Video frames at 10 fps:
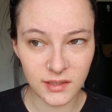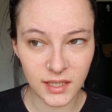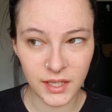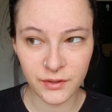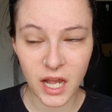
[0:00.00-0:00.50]

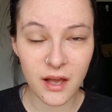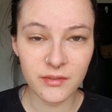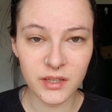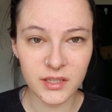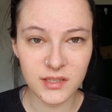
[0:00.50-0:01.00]
He
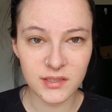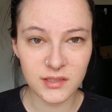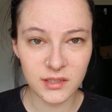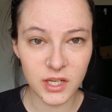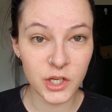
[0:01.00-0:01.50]
recovered
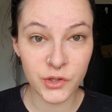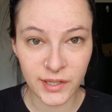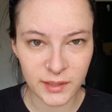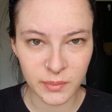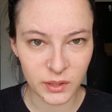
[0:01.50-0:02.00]

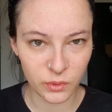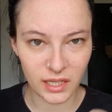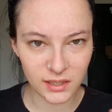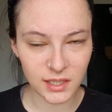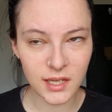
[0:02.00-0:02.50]
incredibly
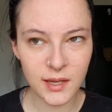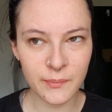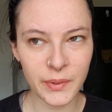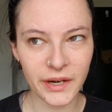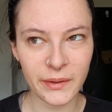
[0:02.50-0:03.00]
well.
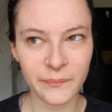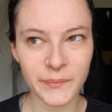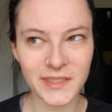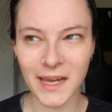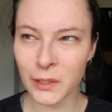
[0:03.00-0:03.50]

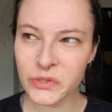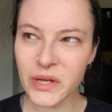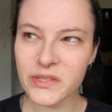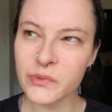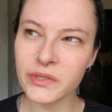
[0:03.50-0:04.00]
But Dad also
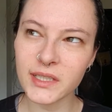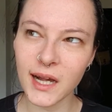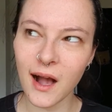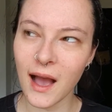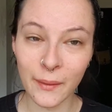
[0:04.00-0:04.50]
has a really
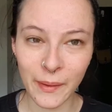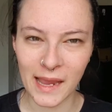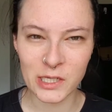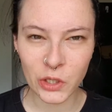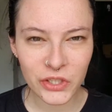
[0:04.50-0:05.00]
high
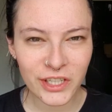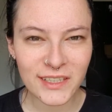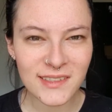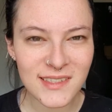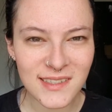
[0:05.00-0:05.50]
pain
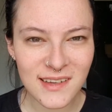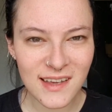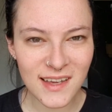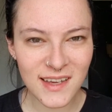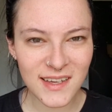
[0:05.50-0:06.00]
tolerance.
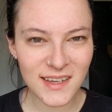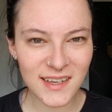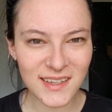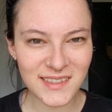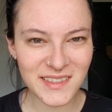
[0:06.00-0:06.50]

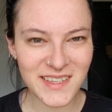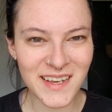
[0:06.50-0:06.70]
And